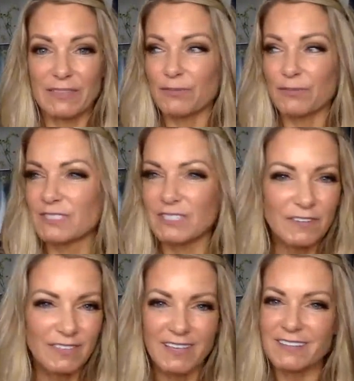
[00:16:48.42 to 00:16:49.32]
through
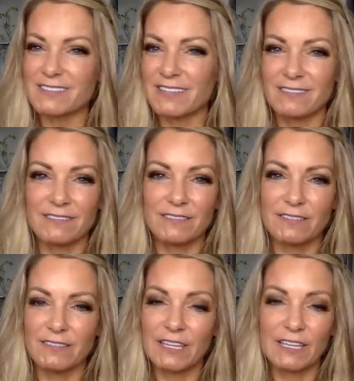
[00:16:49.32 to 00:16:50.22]
different things that
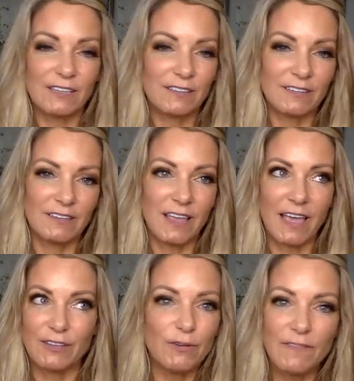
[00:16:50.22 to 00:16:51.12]

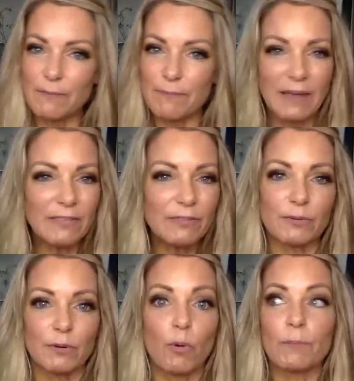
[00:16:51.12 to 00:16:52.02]
you haven't been
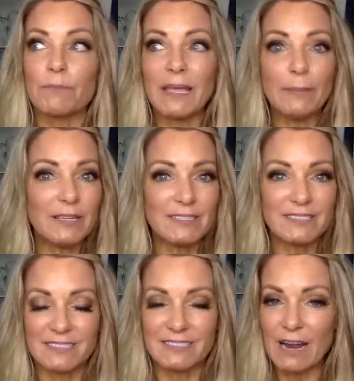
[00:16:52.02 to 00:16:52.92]
through, or maybe
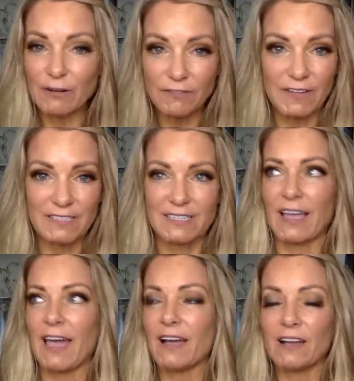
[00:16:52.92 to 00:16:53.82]
is sacrificing a
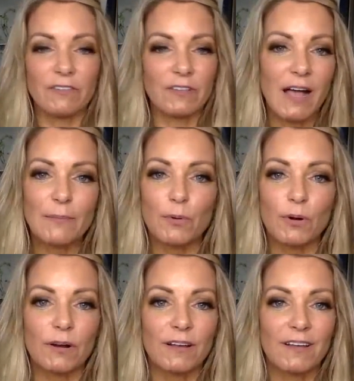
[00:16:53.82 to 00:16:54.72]
heck of a lot
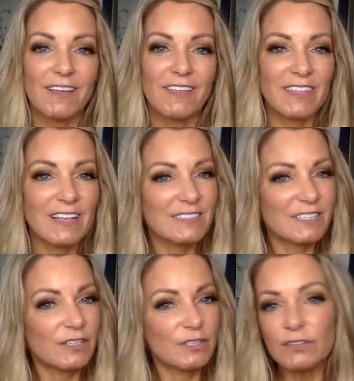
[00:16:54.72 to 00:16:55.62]
more things
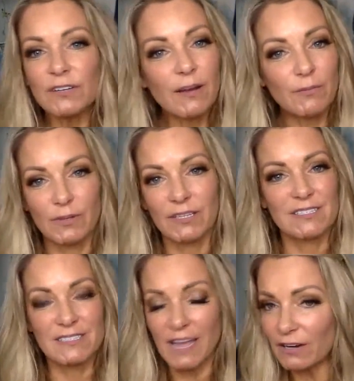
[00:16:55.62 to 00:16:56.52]
that you're not willing to
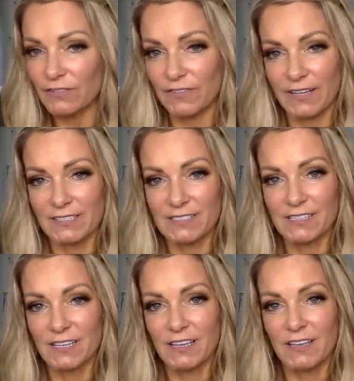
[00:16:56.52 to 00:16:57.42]
sacrifice.
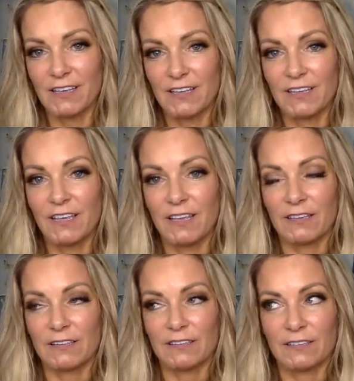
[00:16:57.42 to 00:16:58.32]

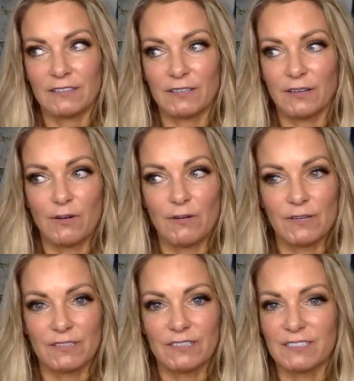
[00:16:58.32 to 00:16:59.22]

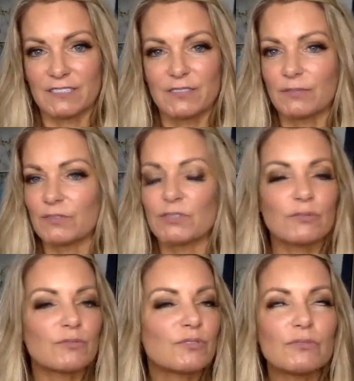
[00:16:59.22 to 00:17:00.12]
And
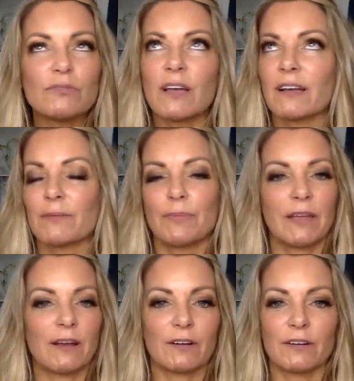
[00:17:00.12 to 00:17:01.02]
so do not
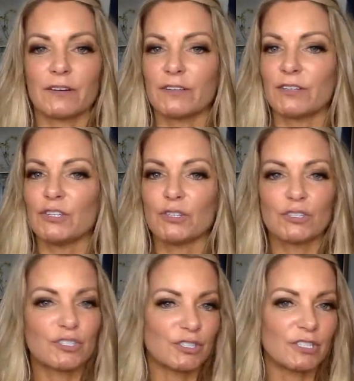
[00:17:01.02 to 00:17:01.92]
compare your
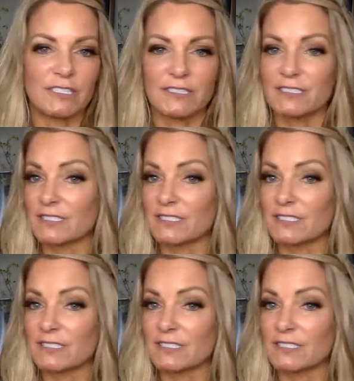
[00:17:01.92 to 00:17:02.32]
journey to